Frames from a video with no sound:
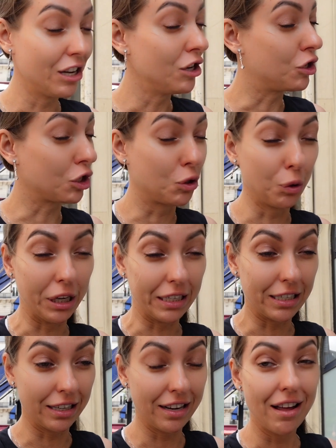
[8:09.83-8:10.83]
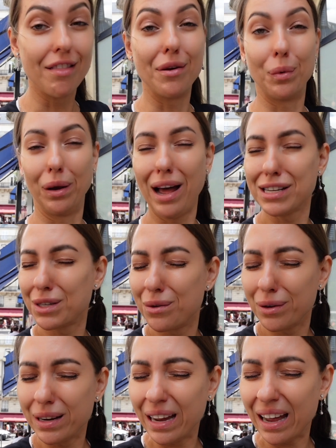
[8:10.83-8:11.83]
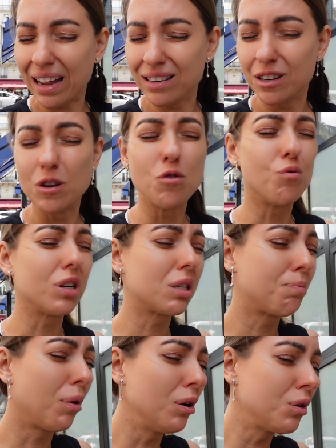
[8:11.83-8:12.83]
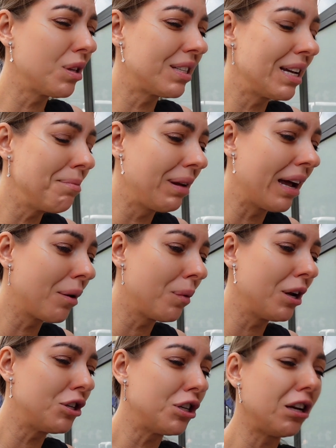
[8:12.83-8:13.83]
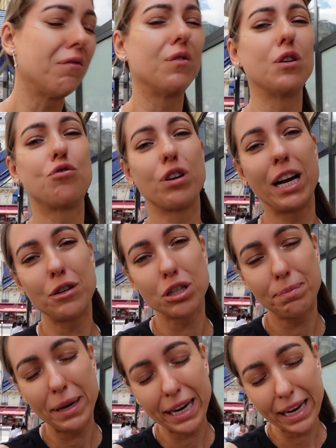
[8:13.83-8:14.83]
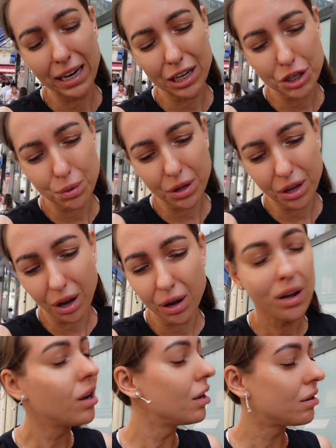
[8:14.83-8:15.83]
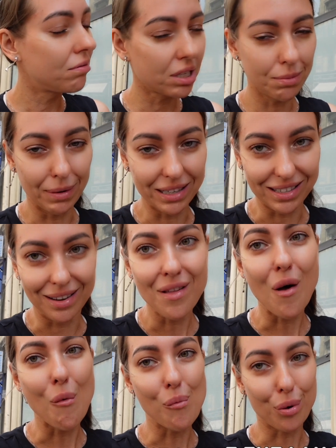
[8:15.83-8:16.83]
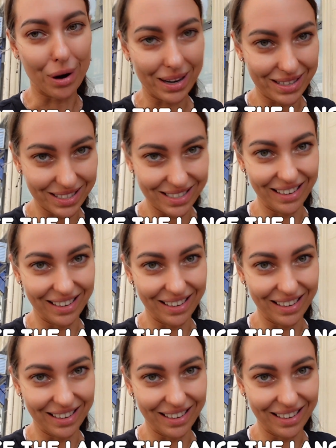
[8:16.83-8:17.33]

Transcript: Just do it. They will ask you again, respond to the same language. If they try to speak English with you, doesn't matter. Practice the